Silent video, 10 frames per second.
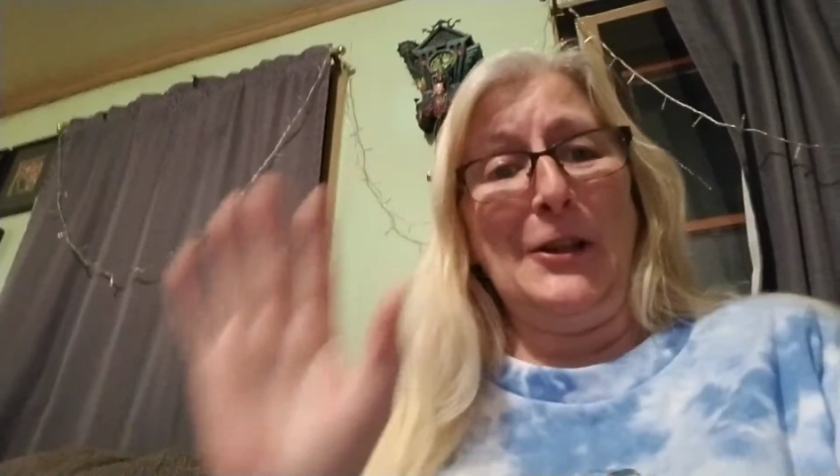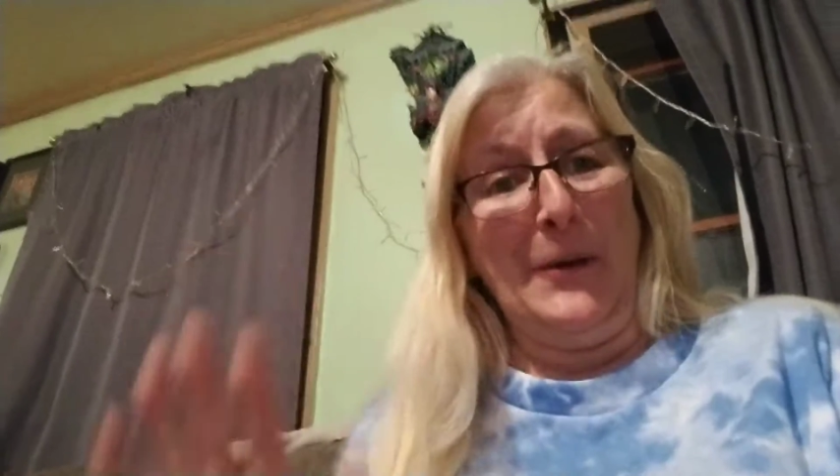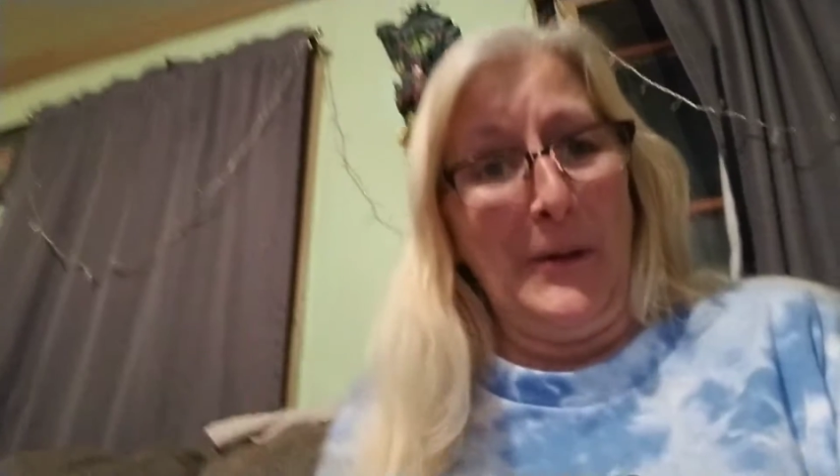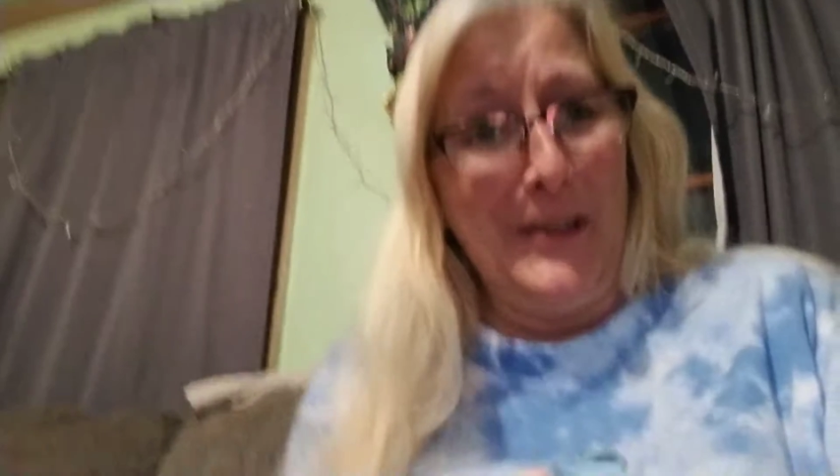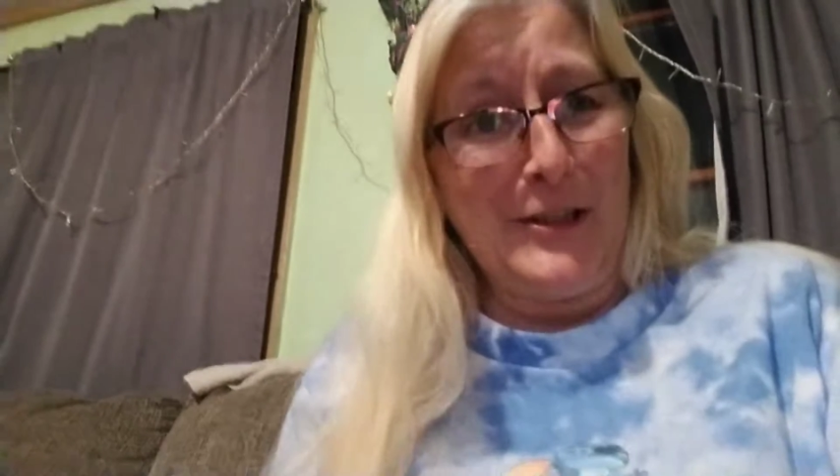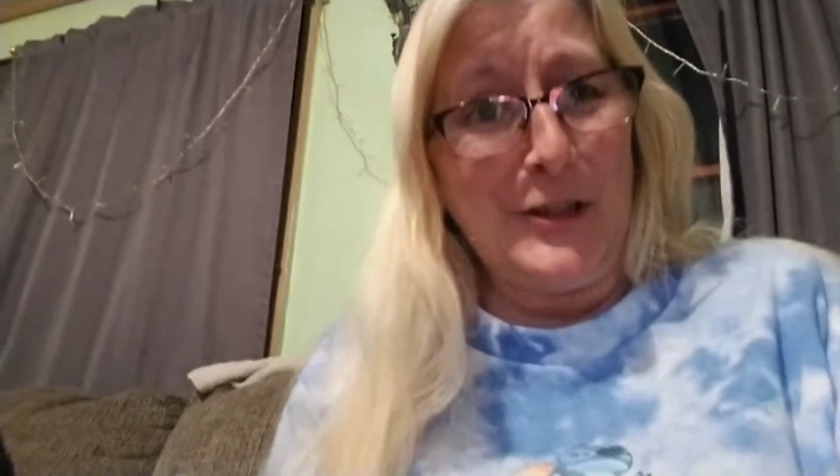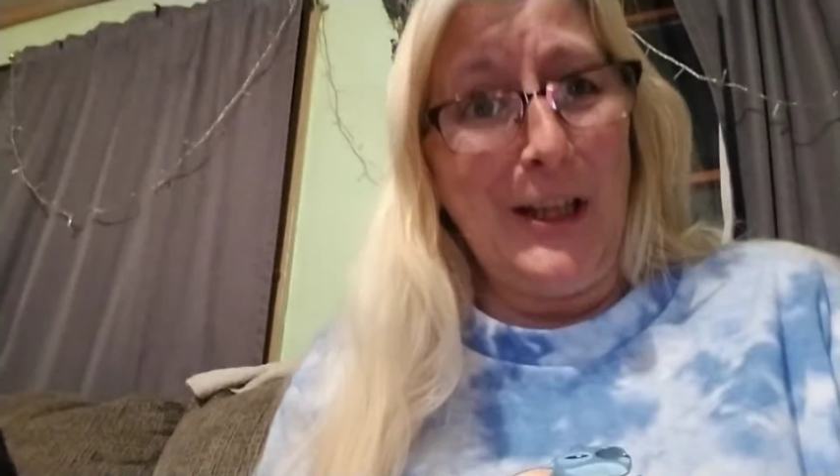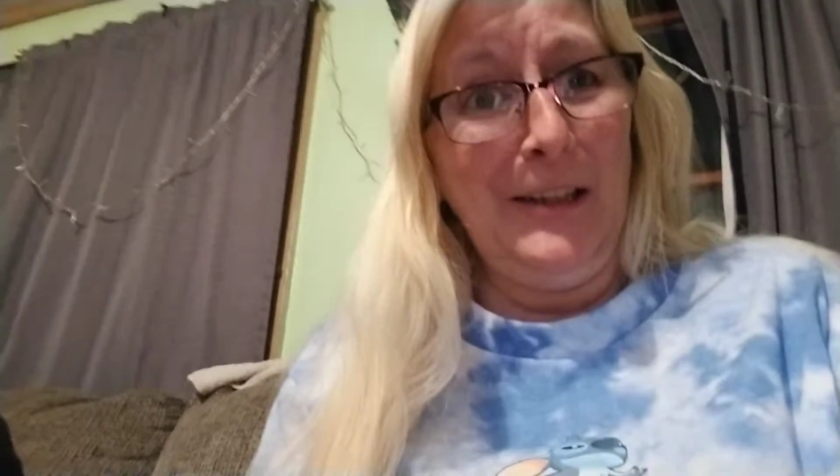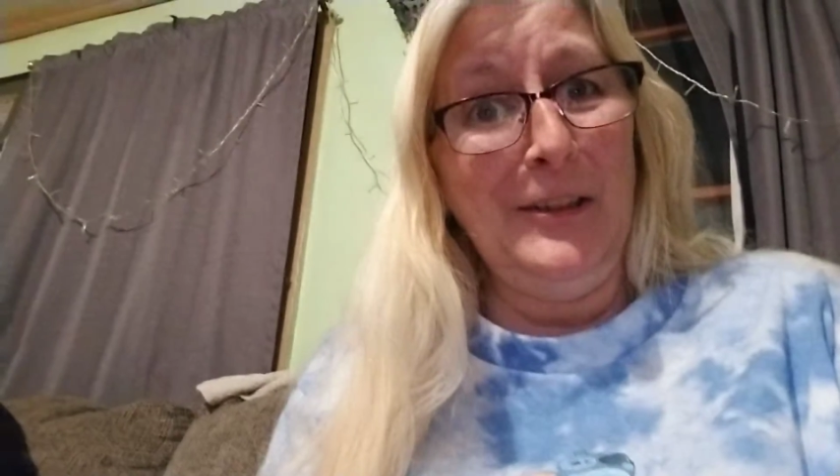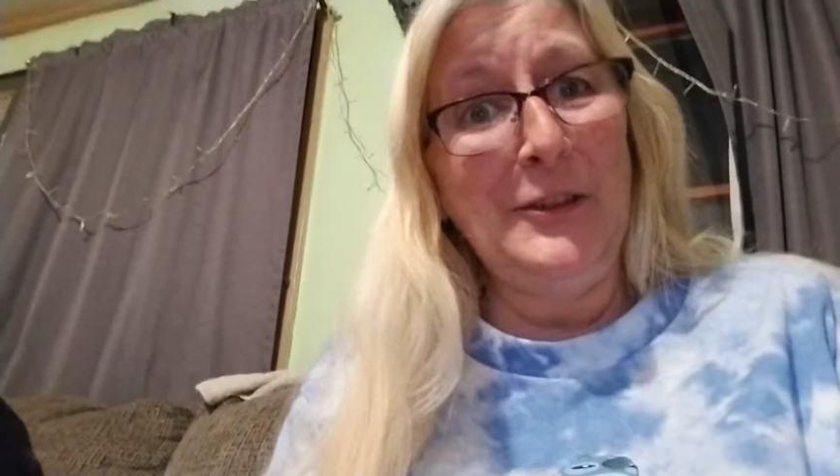do this
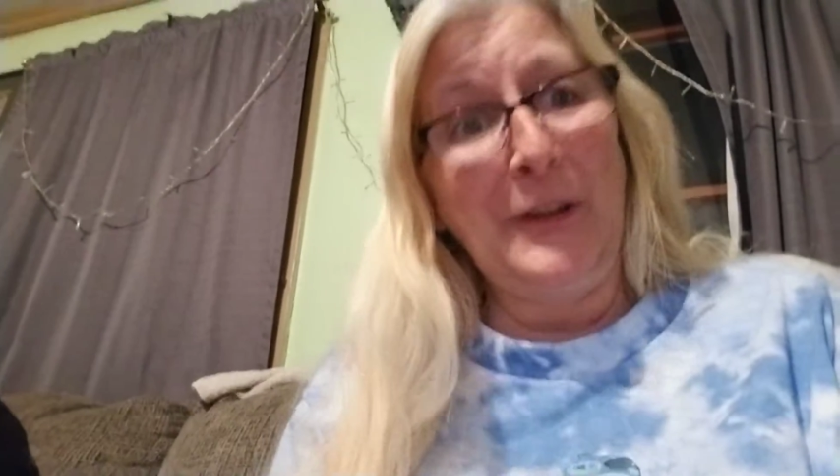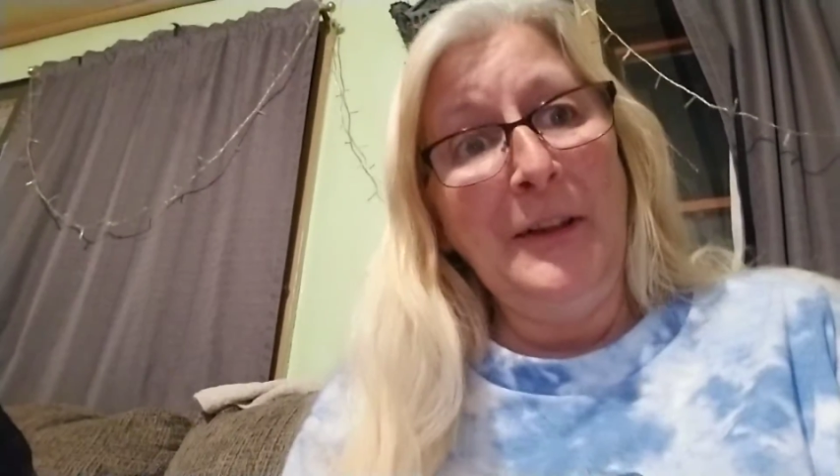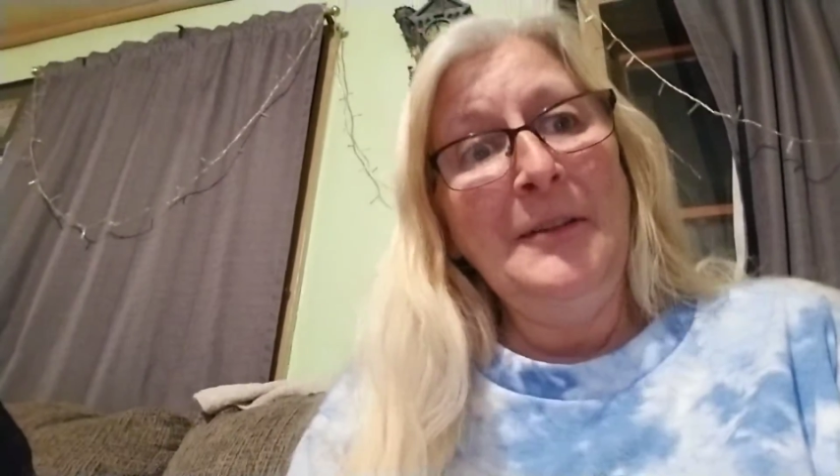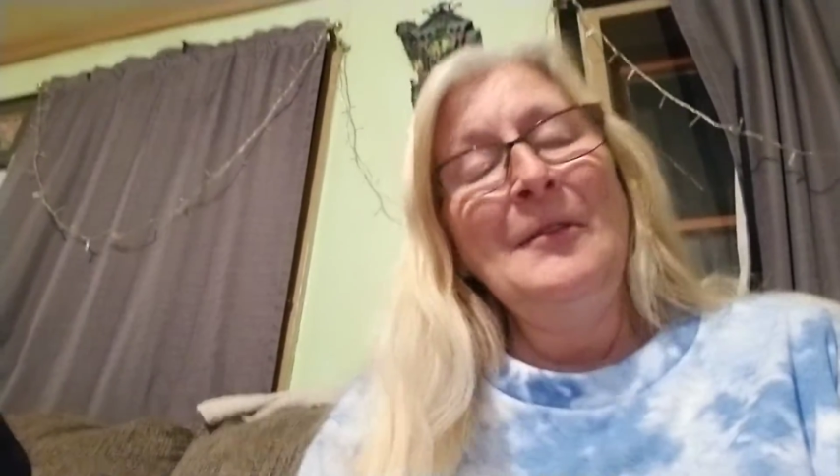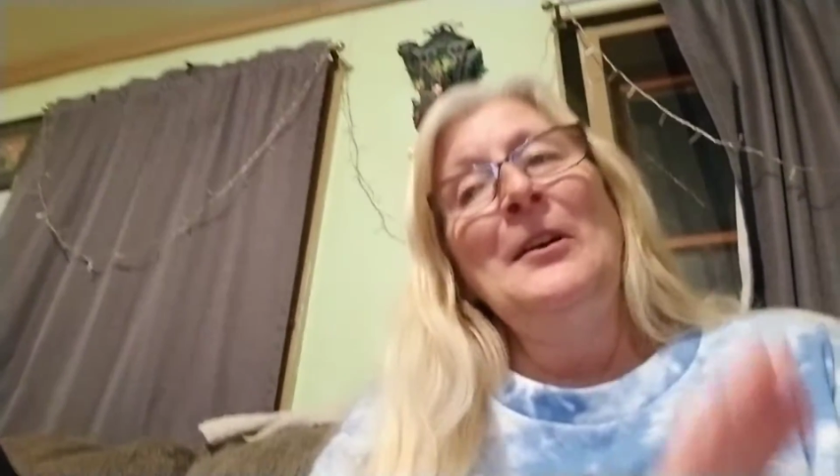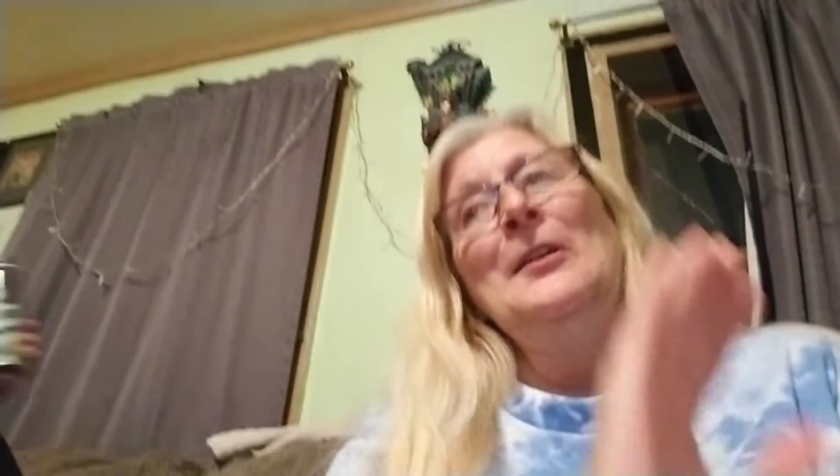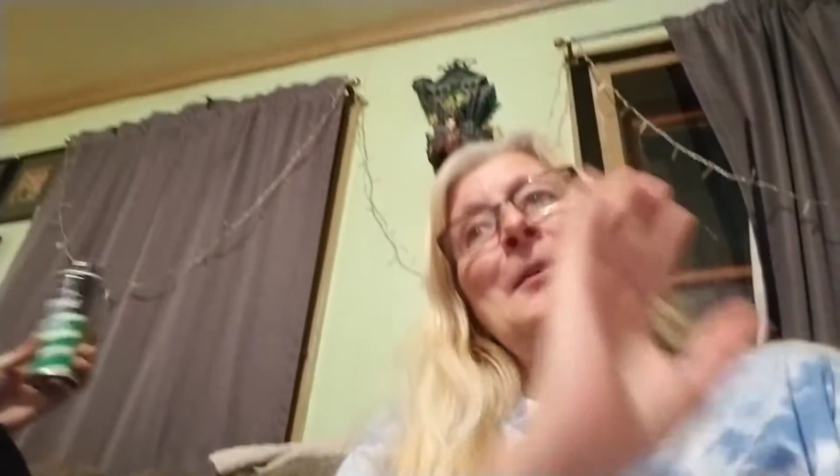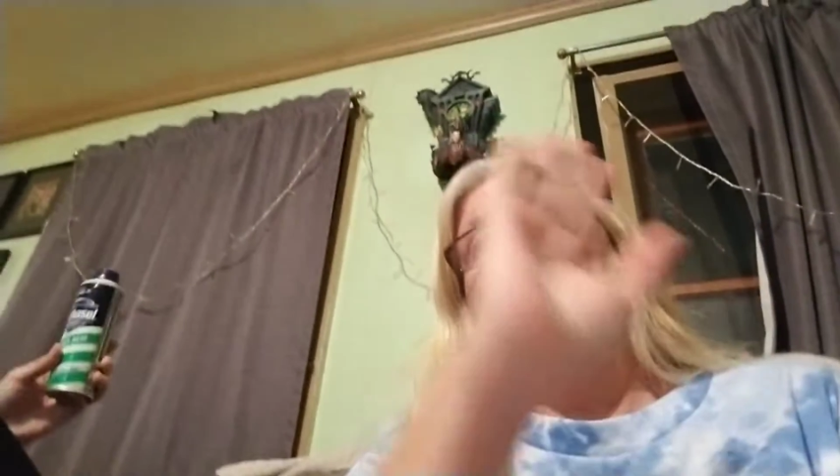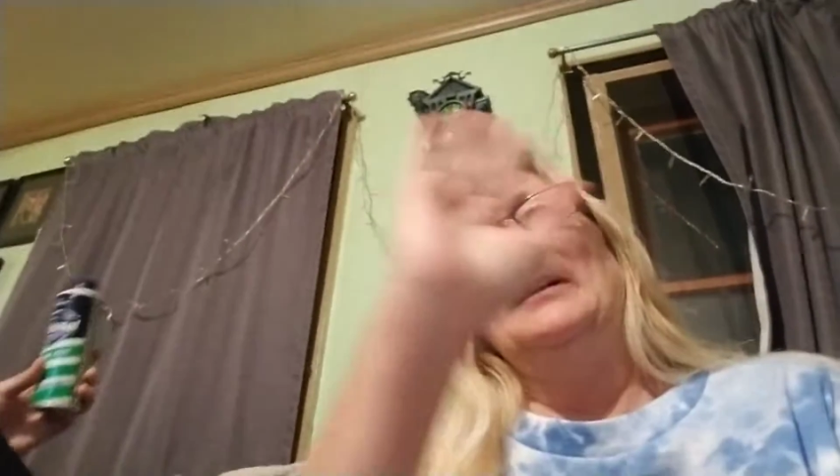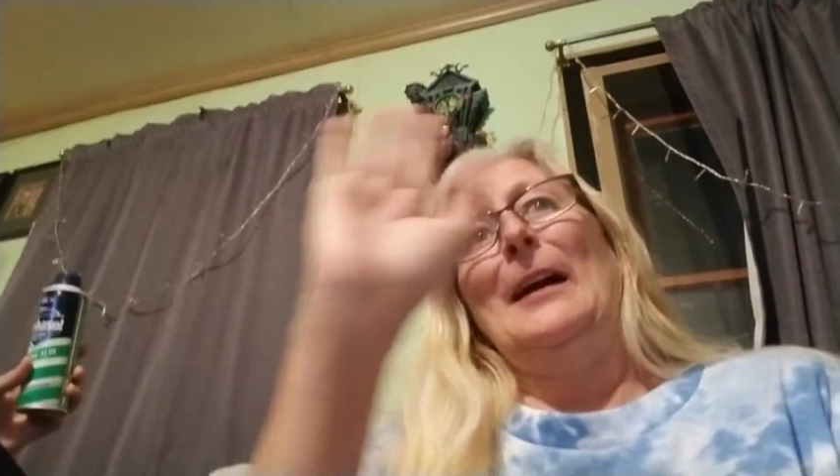challenge, but